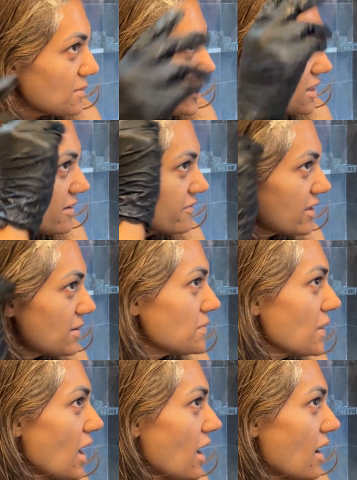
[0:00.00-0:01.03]
I love them.
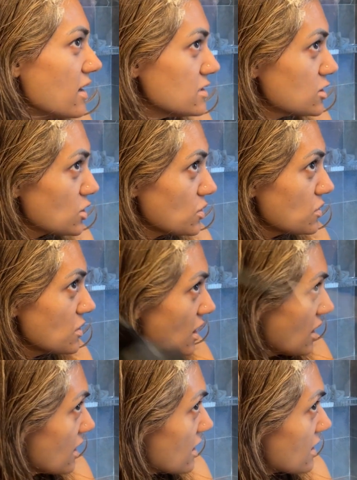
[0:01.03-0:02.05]
And so
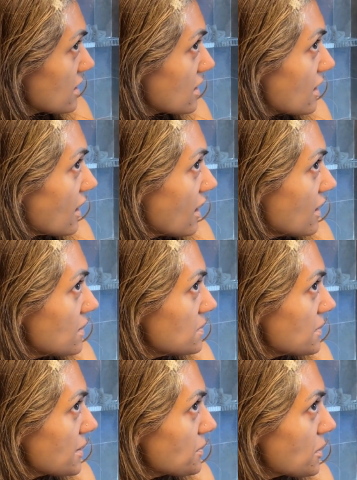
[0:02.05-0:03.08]

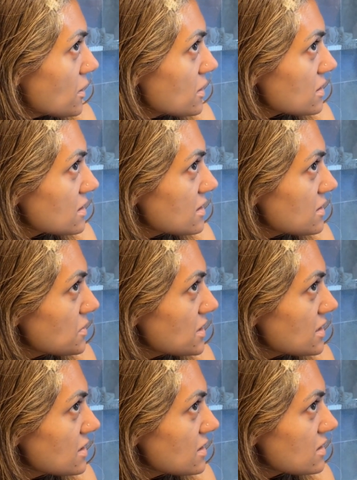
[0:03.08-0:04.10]
my part can
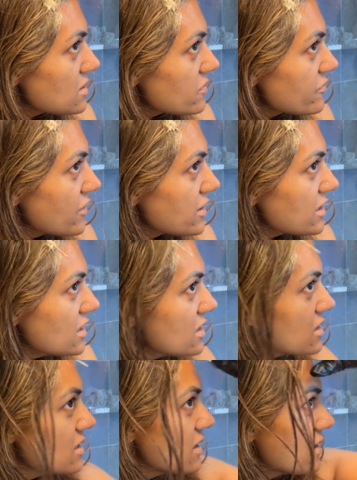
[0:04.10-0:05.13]
be a little funny
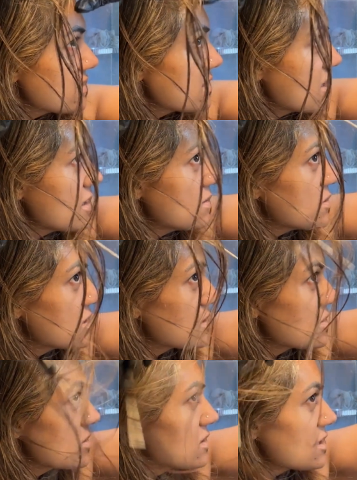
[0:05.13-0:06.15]
at times in
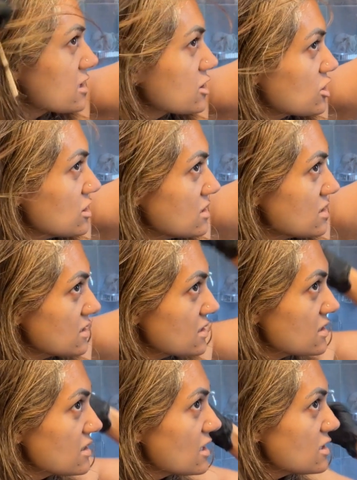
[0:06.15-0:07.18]
certain sections,
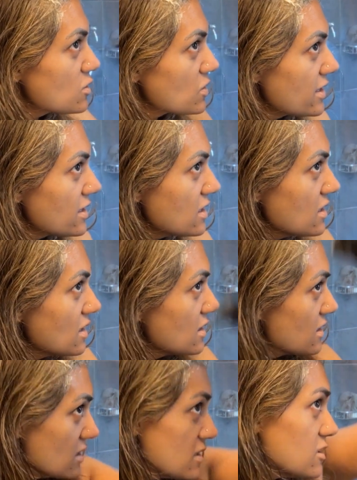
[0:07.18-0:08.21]
and that's okay.
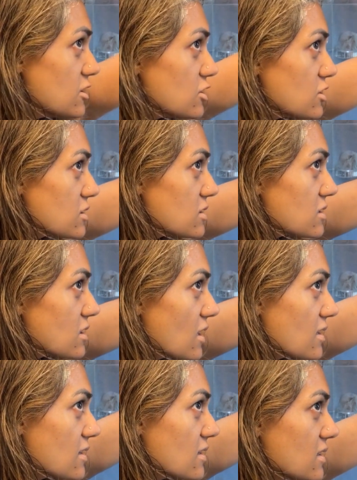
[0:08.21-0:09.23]
Just
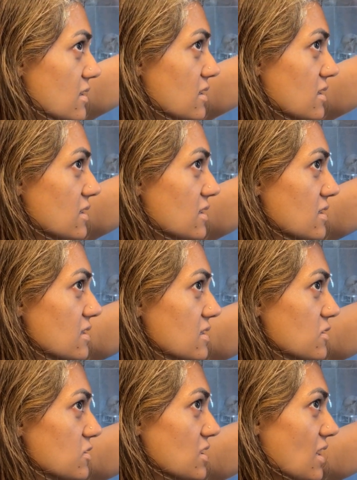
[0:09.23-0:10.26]
kind of,
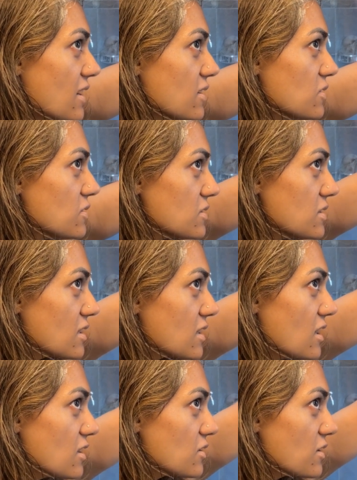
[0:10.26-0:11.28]
you see how the
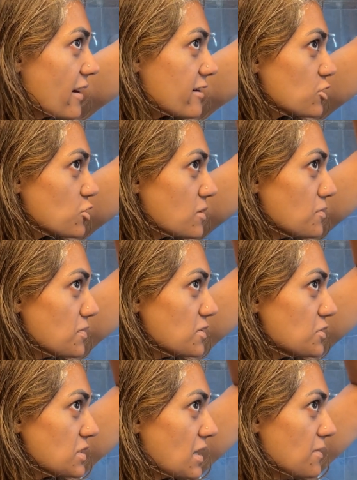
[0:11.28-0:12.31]
color actually
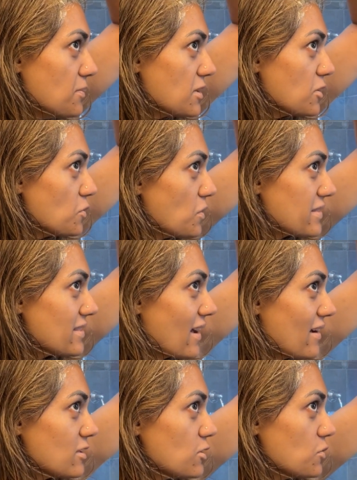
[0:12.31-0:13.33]
builds up, and you want
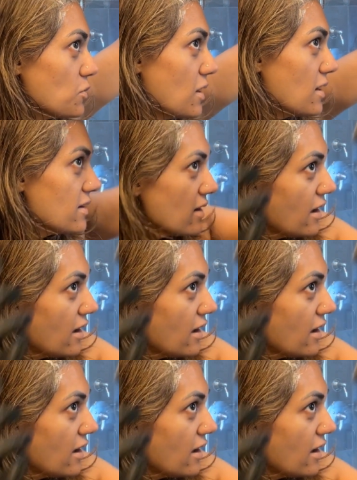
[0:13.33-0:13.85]
that. You want